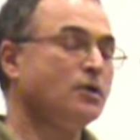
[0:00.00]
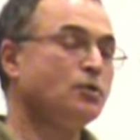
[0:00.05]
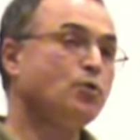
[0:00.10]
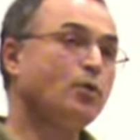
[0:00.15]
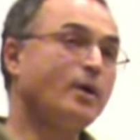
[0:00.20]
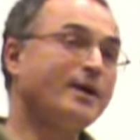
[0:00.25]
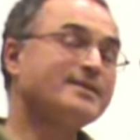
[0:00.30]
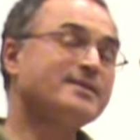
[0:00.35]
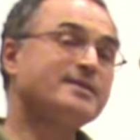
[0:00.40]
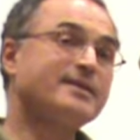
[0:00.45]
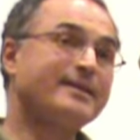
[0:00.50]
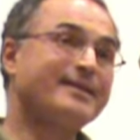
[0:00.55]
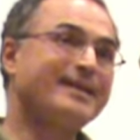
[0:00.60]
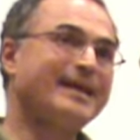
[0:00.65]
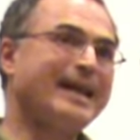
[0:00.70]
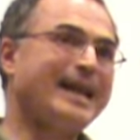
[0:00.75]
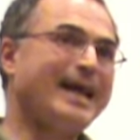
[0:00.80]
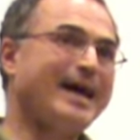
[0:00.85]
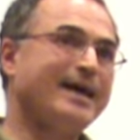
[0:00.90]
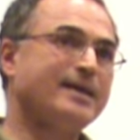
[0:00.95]
to answer
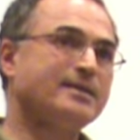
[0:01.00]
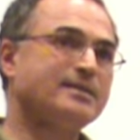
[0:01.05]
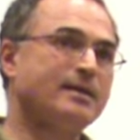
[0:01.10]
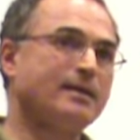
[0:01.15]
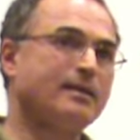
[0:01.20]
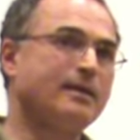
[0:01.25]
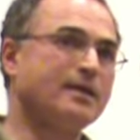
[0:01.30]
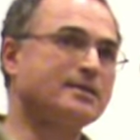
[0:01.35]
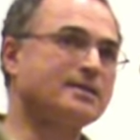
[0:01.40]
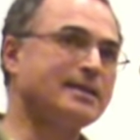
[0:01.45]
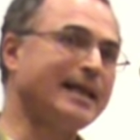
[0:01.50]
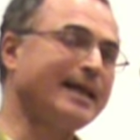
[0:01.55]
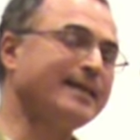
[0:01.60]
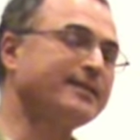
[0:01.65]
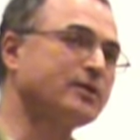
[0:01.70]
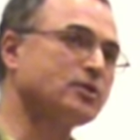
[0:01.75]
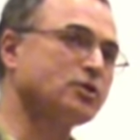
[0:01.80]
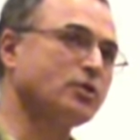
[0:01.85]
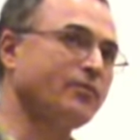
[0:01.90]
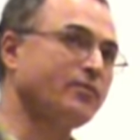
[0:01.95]
the lies and the
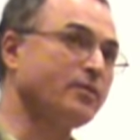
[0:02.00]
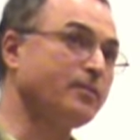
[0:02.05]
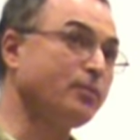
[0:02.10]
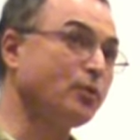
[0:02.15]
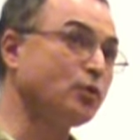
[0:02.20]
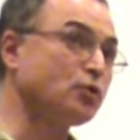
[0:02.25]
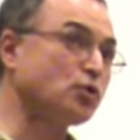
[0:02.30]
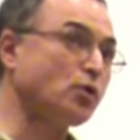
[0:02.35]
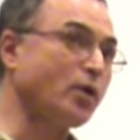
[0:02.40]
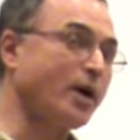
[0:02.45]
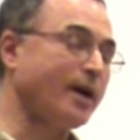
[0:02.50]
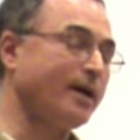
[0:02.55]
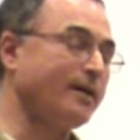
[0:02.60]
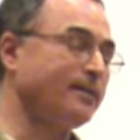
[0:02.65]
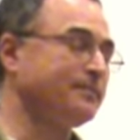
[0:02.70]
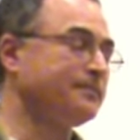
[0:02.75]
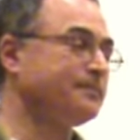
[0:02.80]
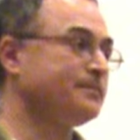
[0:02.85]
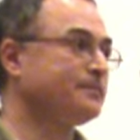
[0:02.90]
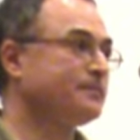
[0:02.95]
slanders of the
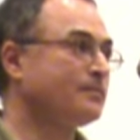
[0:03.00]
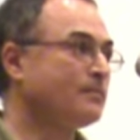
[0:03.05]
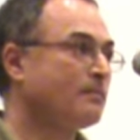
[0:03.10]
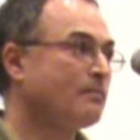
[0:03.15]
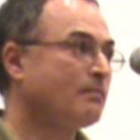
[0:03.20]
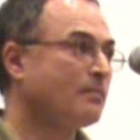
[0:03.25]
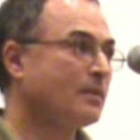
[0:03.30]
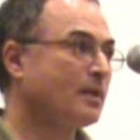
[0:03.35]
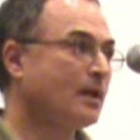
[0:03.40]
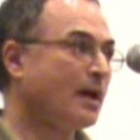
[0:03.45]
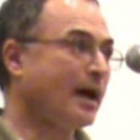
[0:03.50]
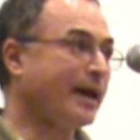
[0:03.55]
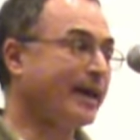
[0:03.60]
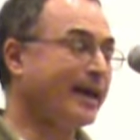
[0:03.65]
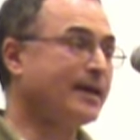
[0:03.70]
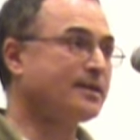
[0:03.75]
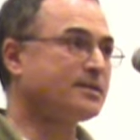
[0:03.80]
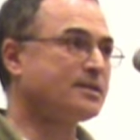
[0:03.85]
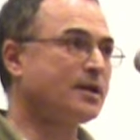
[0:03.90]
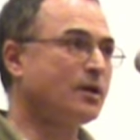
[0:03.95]
bourgeois
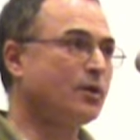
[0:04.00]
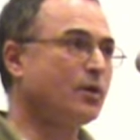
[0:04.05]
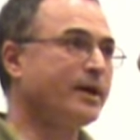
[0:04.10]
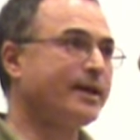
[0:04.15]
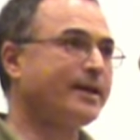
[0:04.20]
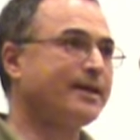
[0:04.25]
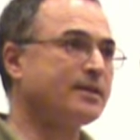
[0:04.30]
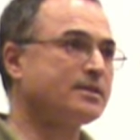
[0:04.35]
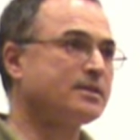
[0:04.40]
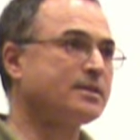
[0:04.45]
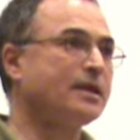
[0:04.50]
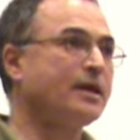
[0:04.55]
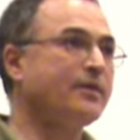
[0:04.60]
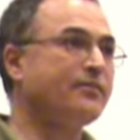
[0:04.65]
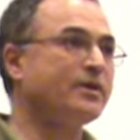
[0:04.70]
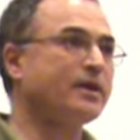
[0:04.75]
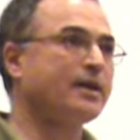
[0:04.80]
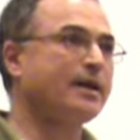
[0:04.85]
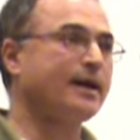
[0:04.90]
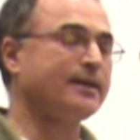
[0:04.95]
against the workers in
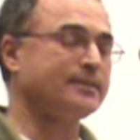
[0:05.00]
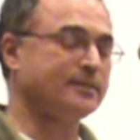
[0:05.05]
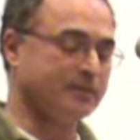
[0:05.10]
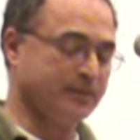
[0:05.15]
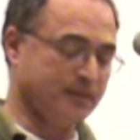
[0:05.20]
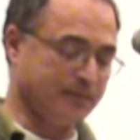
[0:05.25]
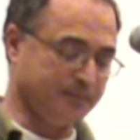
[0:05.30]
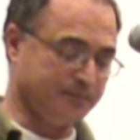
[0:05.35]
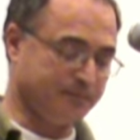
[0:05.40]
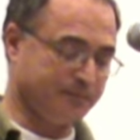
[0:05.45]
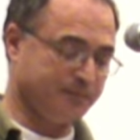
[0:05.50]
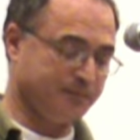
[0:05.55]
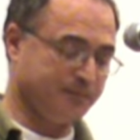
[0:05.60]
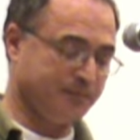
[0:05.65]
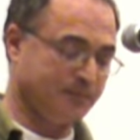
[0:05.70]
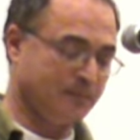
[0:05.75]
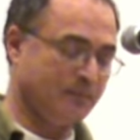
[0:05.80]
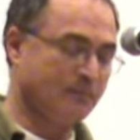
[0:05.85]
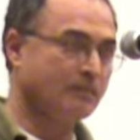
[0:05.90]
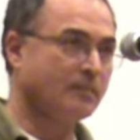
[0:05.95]
every country,
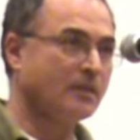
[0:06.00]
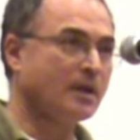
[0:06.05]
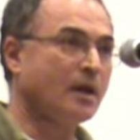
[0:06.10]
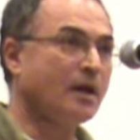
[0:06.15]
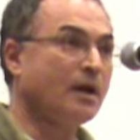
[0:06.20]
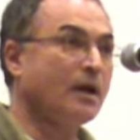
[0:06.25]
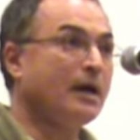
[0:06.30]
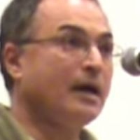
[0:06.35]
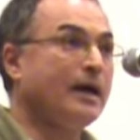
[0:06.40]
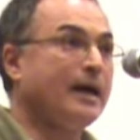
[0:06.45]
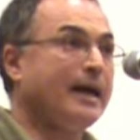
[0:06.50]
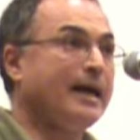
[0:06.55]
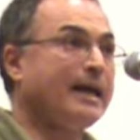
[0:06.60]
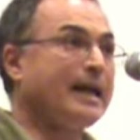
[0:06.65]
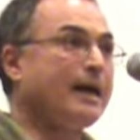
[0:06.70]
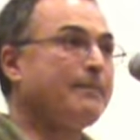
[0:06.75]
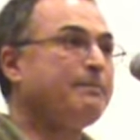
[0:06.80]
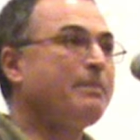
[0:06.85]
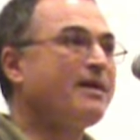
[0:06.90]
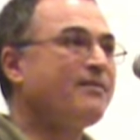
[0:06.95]

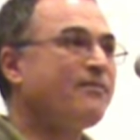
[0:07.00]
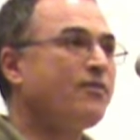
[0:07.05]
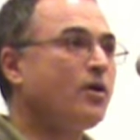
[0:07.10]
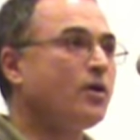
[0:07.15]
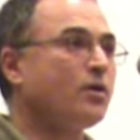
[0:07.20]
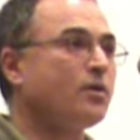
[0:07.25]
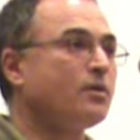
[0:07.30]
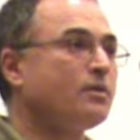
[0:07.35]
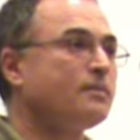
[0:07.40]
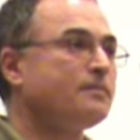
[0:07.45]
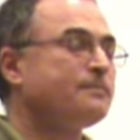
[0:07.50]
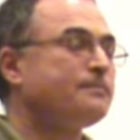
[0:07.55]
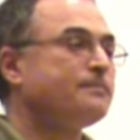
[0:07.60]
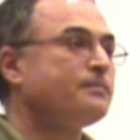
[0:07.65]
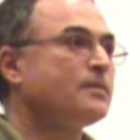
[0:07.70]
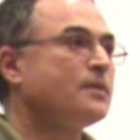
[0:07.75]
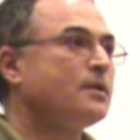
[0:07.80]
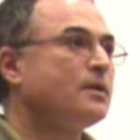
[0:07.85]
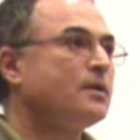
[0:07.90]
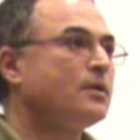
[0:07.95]
and above all,
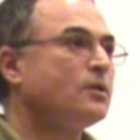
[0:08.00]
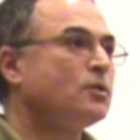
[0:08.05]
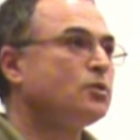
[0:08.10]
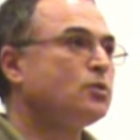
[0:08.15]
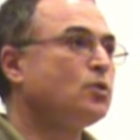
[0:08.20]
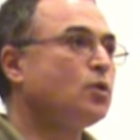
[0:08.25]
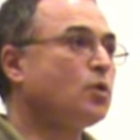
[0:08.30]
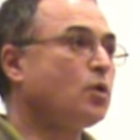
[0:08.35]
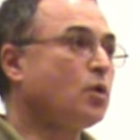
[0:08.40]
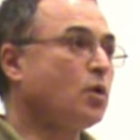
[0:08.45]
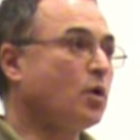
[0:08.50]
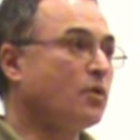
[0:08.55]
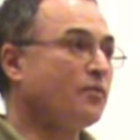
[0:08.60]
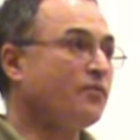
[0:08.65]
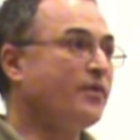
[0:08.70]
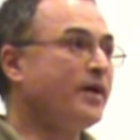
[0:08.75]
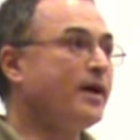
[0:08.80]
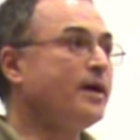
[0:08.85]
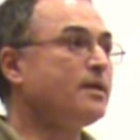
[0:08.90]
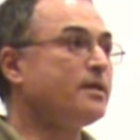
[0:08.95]
to
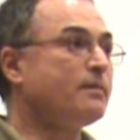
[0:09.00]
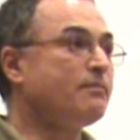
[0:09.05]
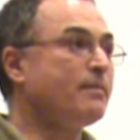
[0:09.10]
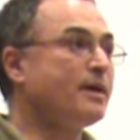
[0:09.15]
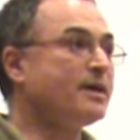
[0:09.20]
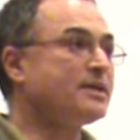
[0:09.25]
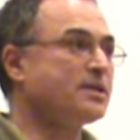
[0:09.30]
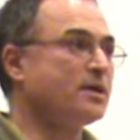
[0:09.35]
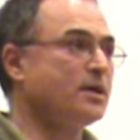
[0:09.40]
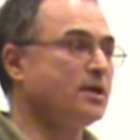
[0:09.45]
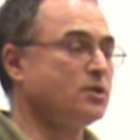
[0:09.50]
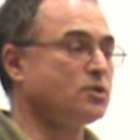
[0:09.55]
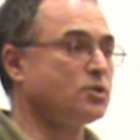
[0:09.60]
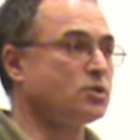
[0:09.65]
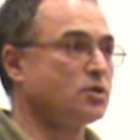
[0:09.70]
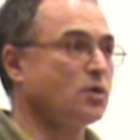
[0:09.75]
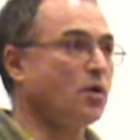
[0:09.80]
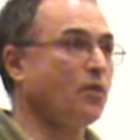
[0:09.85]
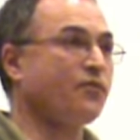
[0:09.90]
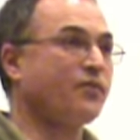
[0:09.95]
convey the
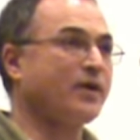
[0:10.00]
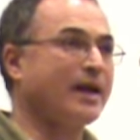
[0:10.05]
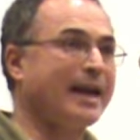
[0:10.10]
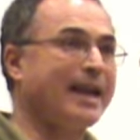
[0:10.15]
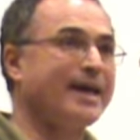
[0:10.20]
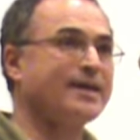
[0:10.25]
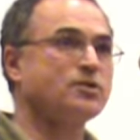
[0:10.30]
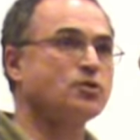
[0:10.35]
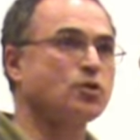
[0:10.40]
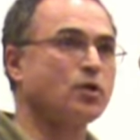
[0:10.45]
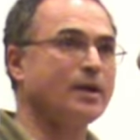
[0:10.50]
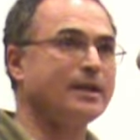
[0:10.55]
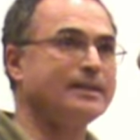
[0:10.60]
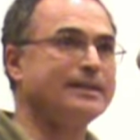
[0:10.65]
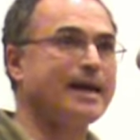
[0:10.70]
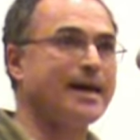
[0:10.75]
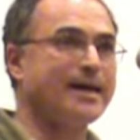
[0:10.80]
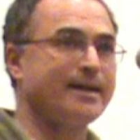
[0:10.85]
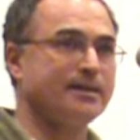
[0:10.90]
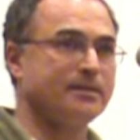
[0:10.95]
message of class
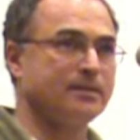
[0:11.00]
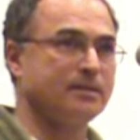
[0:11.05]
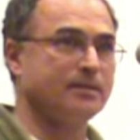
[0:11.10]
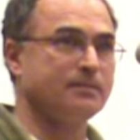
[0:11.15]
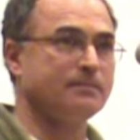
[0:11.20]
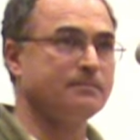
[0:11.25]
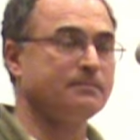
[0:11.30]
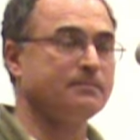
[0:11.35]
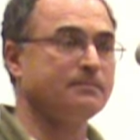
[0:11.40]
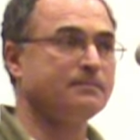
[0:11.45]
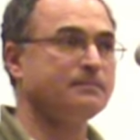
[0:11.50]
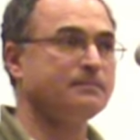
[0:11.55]
solidarity,